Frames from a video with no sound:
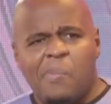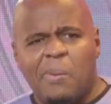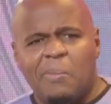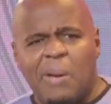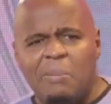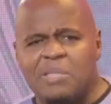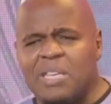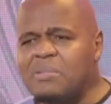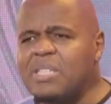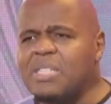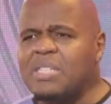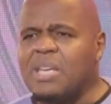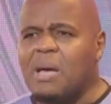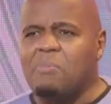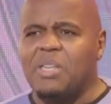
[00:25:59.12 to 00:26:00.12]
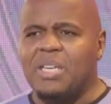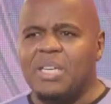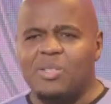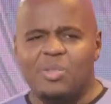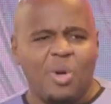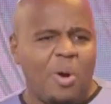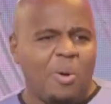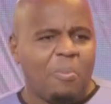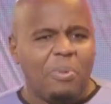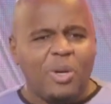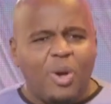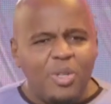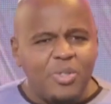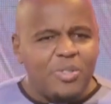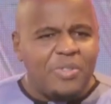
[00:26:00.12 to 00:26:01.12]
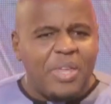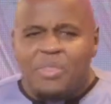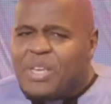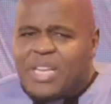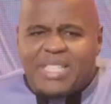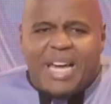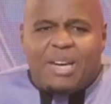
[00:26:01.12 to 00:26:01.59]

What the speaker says: I'm sensing something is wrong. Because the things are